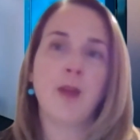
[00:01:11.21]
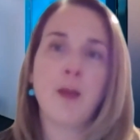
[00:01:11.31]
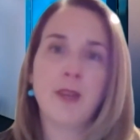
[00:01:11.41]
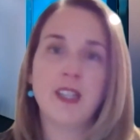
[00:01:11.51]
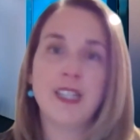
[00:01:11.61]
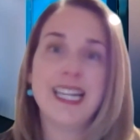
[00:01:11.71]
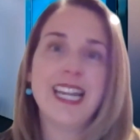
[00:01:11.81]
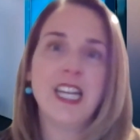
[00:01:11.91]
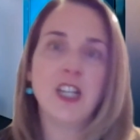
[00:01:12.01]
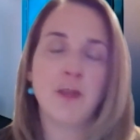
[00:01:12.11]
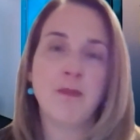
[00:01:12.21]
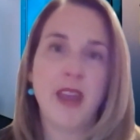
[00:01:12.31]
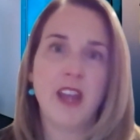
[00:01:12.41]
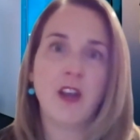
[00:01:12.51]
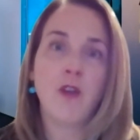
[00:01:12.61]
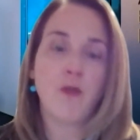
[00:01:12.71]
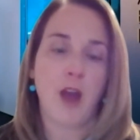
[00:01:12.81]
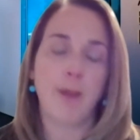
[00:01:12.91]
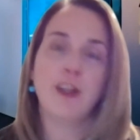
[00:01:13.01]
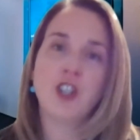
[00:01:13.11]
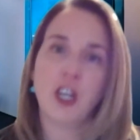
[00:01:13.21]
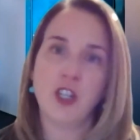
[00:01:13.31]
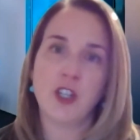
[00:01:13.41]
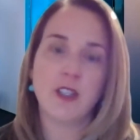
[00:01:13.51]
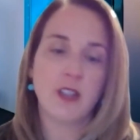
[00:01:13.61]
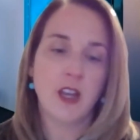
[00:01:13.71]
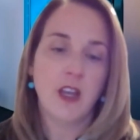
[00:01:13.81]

companies needing to make rapid changes